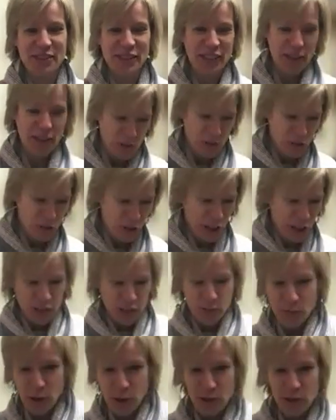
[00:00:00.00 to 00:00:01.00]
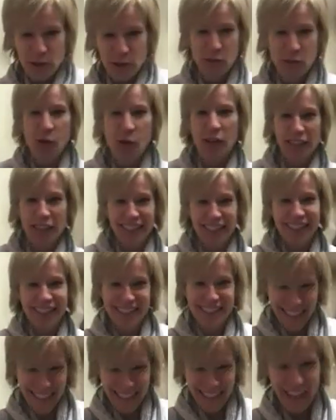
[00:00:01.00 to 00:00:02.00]
So if you transpose one
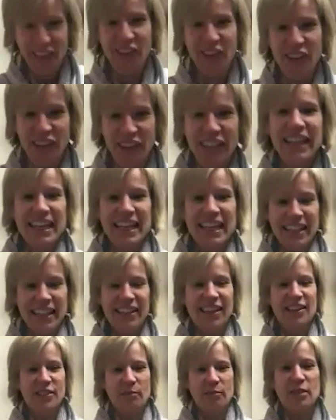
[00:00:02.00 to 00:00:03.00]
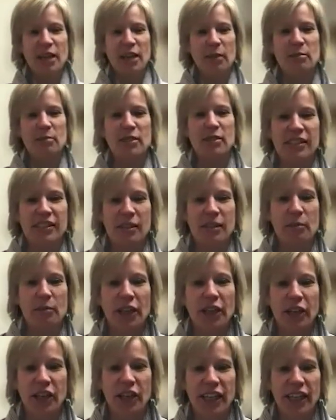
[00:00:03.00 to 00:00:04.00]
into the other. sometimes the
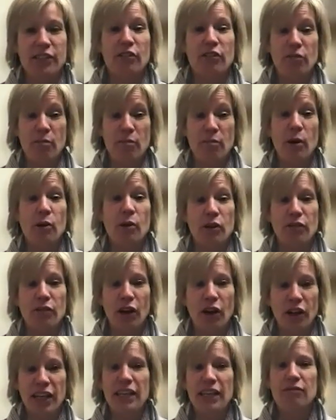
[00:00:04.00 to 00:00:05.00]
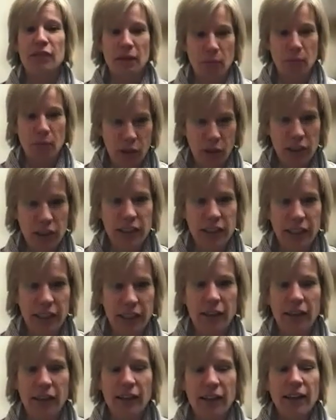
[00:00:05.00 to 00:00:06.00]
similarities of motive are even more
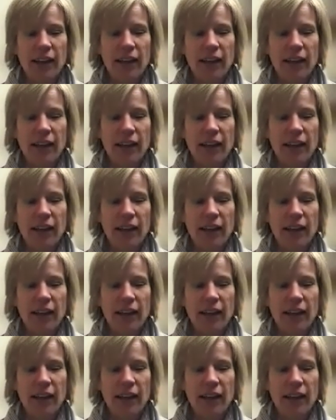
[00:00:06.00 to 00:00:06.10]
clear.